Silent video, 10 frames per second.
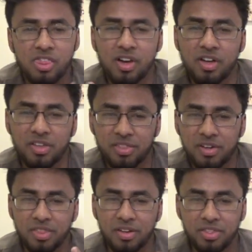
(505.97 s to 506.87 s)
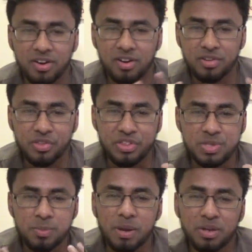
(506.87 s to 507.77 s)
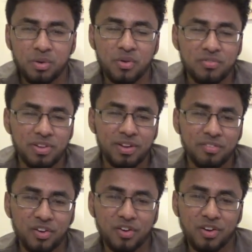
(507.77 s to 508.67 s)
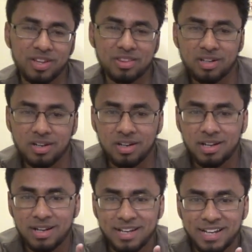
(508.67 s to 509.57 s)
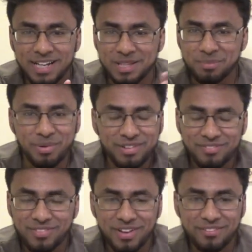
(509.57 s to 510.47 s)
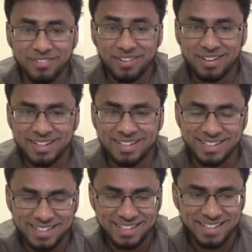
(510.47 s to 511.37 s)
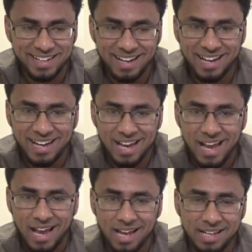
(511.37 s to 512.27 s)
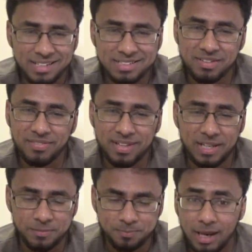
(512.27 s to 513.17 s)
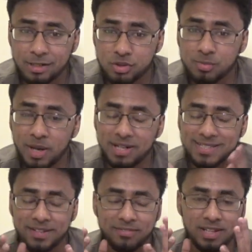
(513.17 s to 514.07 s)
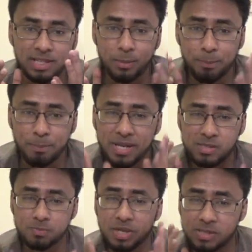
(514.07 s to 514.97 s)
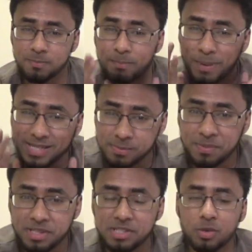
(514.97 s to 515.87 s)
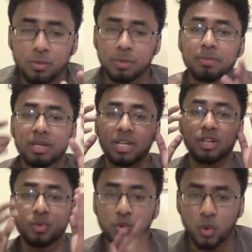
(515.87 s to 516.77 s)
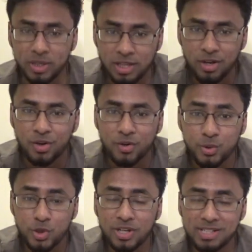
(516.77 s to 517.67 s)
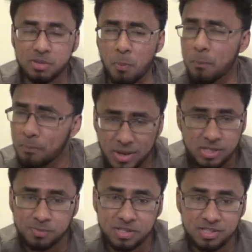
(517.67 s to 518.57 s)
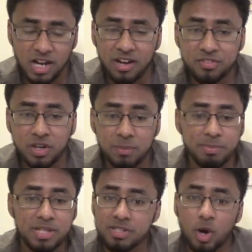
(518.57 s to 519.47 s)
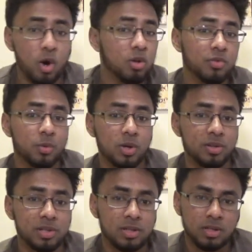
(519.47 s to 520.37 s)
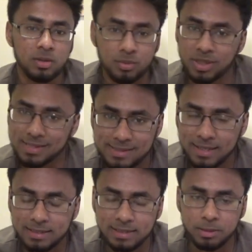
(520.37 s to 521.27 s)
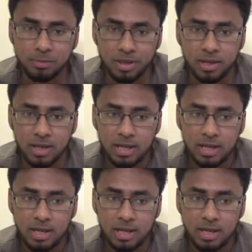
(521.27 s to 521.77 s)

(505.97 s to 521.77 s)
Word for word: the, the, the, the, the tomato flavor and the, and the bread flavor, and stuff like that. And to be honest, I feel like the best, best, best pizza would be in New York. New York has best pizza. I've tried pizza all over the world. Well, not technically, but